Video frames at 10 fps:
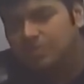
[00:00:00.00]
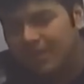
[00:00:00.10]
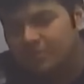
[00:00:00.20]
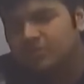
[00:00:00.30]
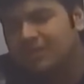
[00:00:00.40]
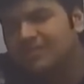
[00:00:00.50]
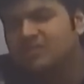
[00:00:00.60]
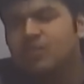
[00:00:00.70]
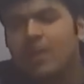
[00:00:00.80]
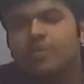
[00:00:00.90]
mention that this
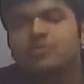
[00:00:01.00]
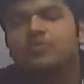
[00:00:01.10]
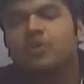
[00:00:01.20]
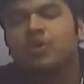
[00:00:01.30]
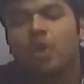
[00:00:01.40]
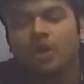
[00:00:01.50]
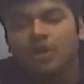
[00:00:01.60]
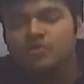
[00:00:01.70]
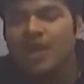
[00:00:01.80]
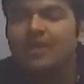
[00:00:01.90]
chapter is for your
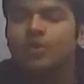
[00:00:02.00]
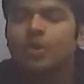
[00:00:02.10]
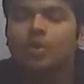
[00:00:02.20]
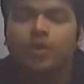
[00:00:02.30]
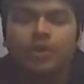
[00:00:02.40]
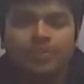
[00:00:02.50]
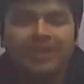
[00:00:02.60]
knowledge and you are not going to be